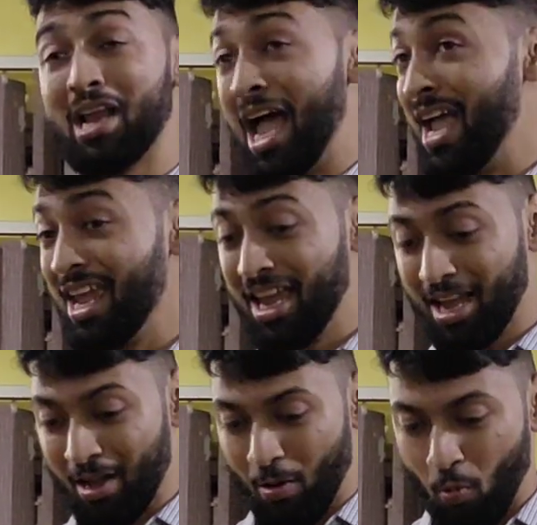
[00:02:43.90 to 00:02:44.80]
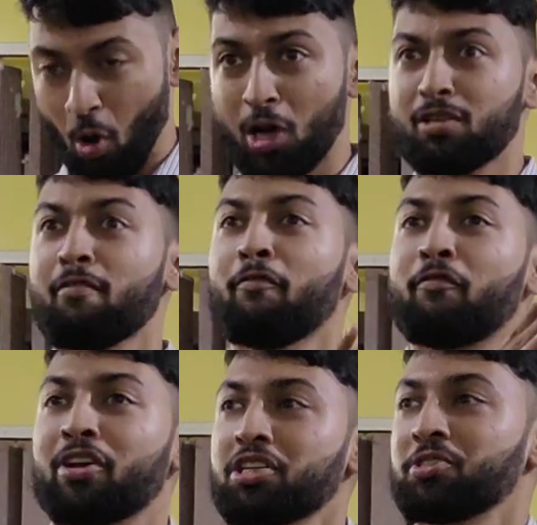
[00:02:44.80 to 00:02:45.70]
I was
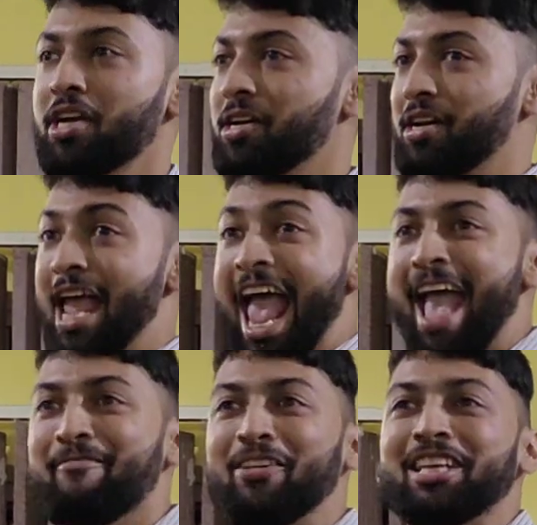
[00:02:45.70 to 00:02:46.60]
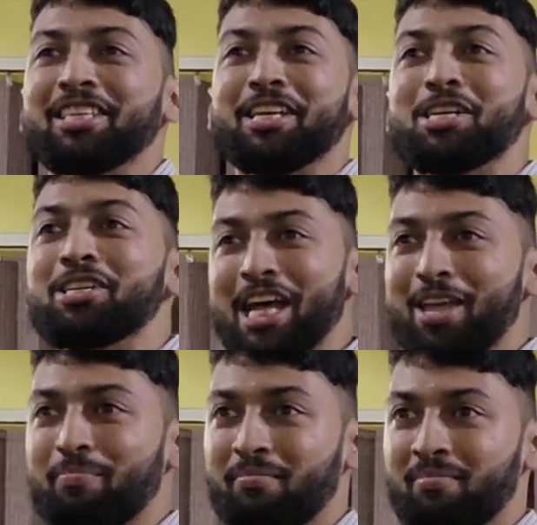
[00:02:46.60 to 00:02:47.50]
frustrated every single
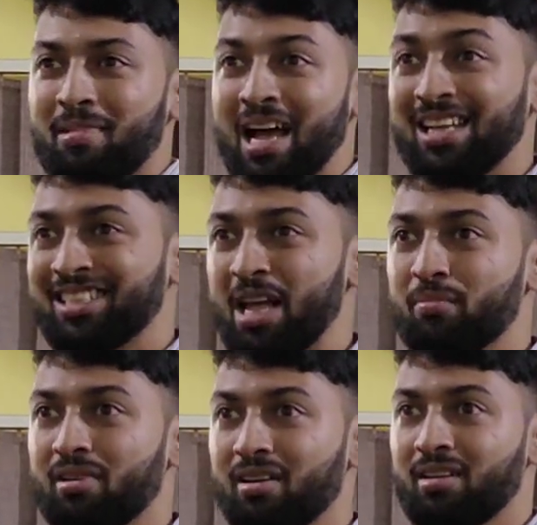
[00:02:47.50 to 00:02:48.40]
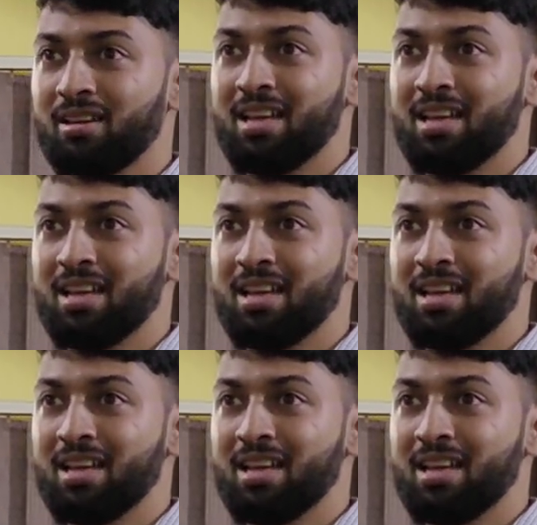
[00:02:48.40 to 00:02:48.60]
time I stammered,